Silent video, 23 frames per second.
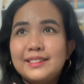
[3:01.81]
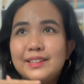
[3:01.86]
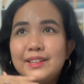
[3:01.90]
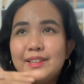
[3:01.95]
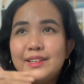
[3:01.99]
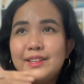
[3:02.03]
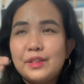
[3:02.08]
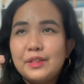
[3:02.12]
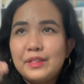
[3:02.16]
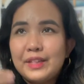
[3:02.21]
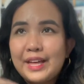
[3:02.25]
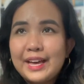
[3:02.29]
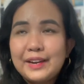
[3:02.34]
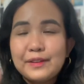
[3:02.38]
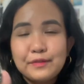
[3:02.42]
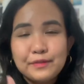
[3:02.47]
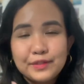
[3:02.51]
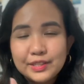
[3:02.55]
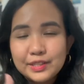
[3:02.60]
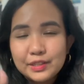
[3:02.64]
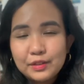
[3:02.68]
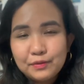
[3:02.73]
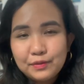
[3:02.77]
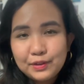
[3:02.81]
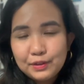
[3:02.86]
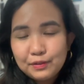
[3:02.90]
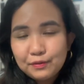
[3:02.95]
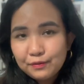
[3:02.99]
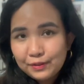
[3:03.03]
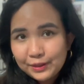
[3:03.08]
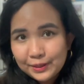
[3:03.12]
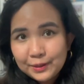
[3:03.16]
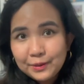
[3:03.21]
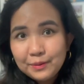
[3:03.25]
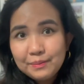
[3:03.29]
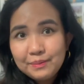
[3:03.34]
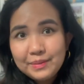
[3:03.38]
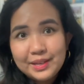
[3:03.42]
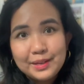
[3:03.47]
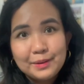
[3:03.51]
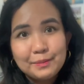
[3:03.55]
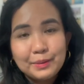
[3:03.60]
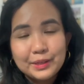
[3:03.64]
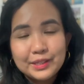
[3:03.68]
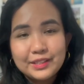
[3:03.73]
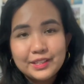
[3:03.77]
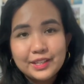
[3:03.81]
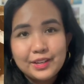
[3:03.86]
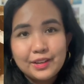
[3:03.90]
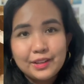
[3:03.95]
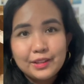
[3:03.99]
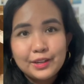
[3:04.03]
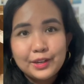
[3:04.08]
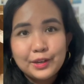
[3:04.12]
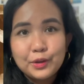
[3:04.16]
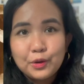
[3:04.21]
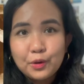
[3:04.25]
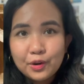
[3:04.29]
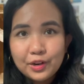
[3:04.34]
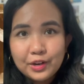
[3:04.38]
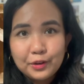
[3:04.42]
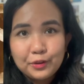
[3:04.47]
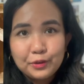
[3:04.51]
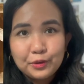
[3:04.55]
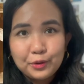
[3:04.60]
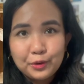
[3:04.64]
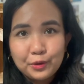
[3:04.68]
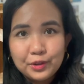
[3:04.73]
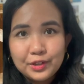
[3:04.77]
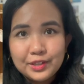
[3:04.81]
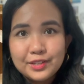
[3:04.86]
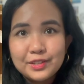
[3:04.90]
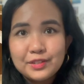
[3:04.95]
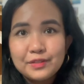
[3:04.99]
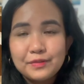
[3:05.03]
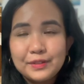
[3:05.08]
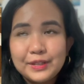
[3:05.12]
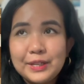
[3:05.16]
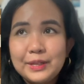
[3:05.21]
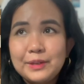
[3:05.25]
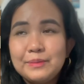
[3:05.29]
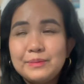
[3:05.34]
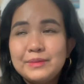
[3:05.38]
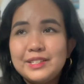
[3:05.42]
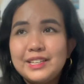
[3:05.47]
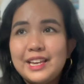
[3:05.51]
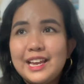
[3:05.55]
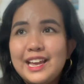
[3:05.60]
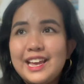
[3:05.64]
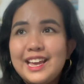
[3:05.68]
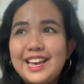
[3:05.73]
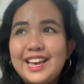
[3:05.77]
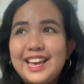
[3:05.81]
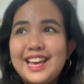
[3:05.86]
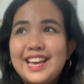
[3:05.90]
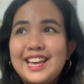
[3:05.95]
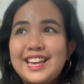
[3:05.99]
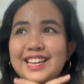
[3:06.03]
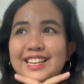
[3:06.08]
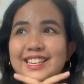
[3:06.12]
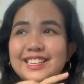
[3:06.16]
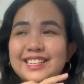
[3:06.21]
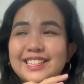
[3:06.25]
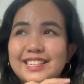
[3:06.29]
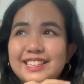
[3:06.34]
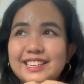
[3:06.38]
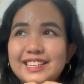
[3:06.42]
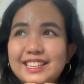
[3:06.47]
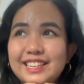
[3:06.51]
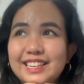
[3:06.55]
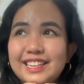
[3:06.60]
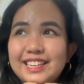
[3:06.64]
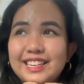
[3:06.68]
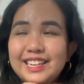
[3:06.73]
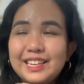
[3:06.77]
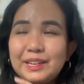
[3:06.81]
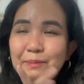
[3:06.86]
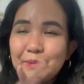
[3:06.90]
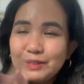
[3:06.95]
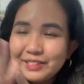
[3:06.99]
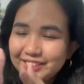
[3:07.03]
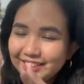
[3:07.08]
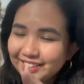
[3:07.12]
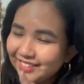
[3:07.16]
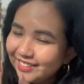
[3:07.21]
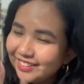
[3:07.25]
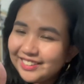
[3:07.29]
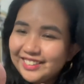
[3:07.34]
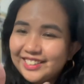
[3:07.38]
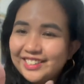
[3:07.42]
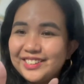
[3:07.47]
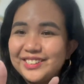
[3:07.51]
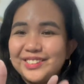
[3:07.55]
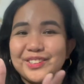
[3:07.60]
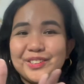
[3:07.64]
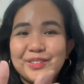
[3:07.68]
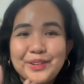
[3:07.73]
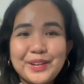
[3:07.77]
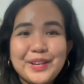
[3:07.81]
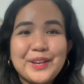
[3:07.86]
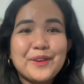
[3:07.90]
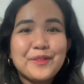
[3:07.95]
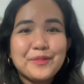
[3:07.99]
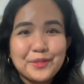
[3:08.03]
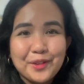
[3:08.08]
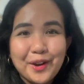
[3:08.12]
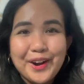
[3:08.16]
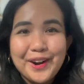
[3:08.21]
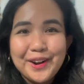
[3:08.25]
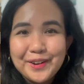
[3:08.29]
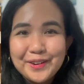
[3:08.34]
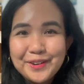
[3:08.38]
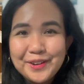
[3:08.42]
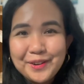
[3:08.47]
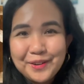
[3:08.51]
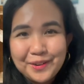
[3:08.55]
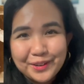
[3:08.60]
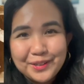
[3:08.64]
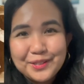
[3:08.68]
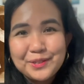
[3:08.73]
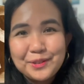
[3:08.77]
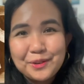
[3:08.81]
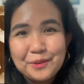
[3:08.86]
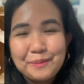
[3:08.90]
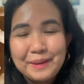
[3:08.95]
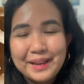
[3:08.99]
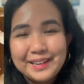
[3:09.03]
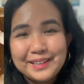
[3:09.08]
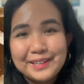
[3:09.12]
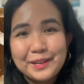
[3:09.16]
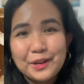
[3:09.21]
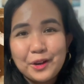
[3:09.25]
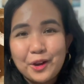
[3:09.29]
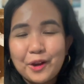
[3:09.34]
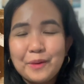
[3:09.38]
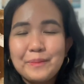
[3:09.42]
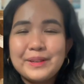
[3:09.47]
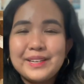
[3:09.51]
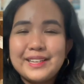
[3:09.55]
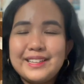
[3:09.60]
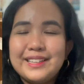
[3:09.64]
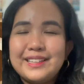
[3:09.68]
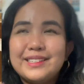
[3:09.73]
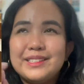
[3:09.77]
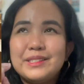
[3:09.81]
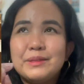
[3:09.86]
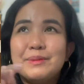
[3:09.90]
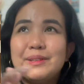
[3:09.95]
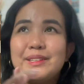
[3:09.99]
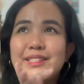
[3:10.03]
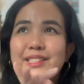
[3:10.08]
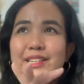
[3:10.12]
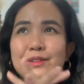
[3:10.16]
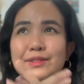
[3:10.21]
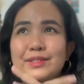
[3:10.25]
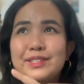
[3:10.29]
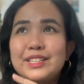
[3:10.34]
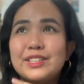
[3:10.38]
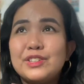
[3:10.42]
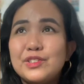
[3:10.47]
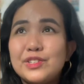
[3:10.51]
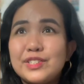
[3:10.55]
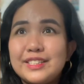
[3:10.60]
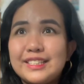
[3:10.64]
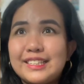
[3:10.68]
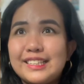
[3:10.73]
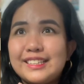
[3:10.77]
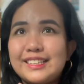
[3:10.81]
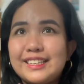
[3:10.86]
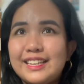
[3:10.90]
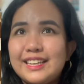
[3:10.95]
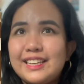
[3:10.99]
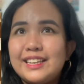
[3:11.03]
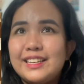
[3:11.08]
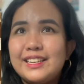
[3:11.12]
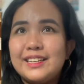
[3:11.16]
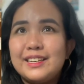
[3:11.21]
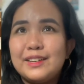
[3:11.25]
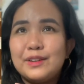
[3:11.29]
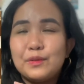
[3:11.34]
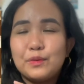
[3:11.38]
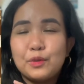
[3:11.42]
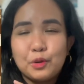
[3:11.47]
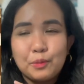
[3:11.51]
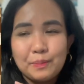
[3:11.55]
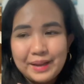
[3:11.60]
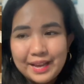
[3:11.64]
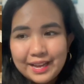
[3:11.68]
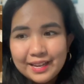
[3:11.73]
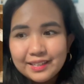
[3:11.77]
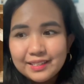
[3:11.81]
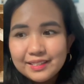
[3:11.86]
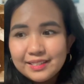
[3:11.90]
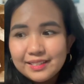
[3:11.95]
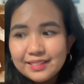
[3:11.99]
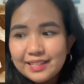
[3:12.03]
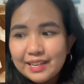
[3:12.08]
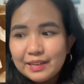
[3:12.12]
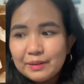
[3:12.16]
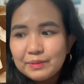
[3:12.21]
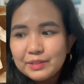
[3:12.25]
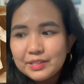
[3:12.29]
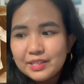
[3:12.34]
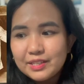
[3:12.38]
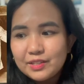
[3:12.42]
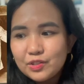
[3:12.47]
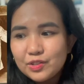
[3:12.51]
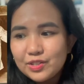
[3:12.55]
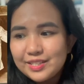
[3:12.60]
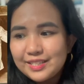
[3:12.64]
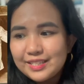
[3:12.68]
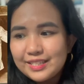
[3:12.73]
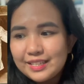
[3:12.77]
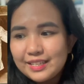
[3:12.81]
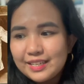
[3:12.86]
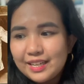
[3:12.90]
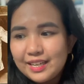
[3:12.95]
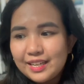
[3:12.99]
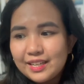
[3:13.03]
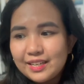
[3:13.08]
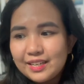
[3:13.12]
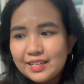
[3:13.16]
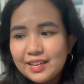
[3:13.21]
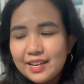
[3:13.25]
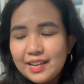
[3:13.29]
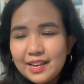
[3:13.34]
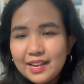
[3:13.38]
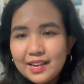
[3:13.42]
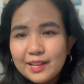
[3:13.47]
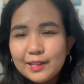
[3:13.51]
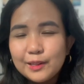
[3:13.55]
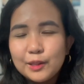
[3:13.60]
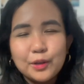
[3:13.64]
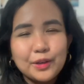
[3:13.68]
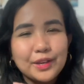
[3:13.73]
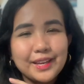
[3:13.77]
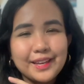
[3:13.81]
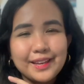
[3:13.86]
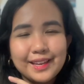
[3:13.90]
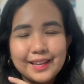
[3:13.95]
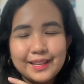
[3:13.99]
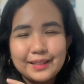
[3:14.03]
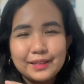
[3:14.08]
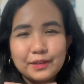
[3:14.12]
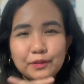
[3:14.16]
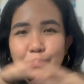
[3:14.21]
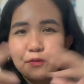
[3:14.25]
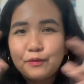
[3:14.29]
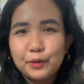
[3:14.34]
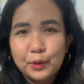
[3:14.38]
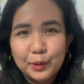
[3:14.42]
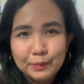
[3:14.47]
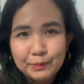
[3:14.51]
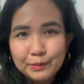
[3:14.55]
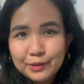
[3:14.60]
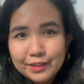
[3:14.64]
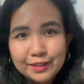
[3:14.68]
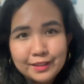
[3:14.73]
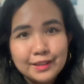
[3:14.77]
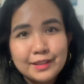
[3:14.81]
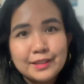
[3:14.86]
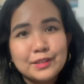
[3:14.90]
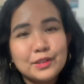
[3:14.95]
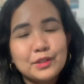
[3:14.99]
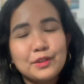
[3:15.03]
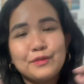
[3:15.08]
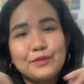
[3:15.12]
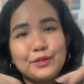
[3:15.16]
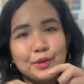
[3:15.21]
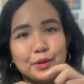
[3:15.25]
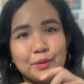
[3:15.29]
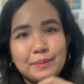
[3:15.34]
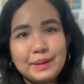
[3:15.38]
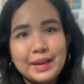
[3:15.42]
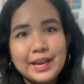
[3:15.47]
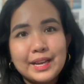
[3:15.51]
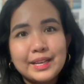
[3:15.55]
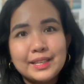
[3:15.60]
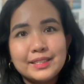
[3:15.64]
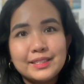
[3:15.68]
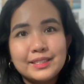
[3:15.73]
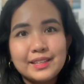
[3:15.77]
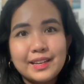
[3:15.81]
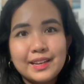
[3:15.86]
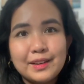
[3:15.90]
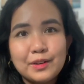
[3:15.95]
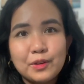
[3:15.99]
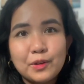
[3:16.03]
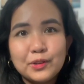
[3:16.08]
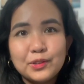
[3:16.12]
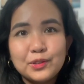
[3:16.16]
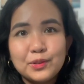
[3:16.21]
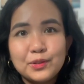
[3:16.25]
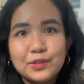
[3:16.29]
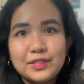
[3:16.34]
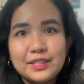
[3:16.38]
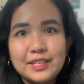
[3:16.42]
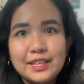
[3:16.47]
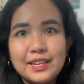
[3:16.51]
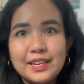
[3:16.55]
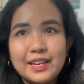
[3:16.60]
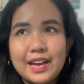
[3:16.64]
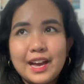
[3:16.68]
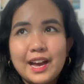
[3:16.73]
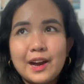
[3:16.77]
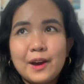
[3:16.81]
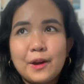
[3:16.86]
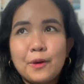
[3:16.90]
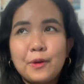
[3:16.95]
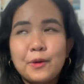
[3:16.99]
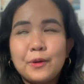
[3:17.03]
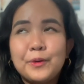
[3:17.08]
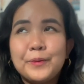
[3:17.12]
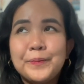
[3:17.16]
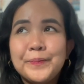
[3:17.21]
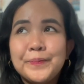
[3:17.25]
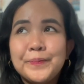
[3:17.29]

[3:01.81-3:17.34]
that vis-a-vis film, in particular Nora Onora's films, and in particular three of Nora Onora's romantic comedies, because I was interested in romance. I was interested in looking at formulas of romance and also seeing how